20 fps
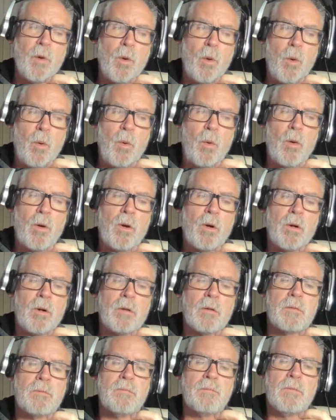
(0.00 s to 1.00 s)

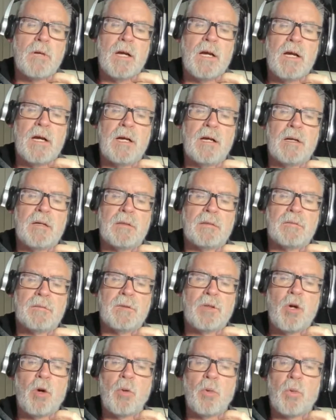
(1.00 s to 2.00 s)
or
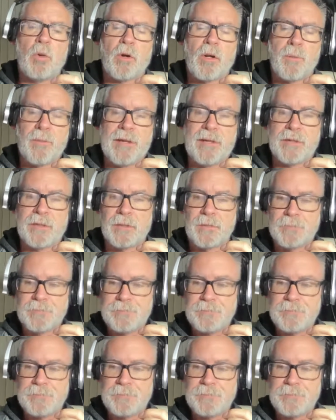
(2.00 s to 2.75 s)
Cold War Commander.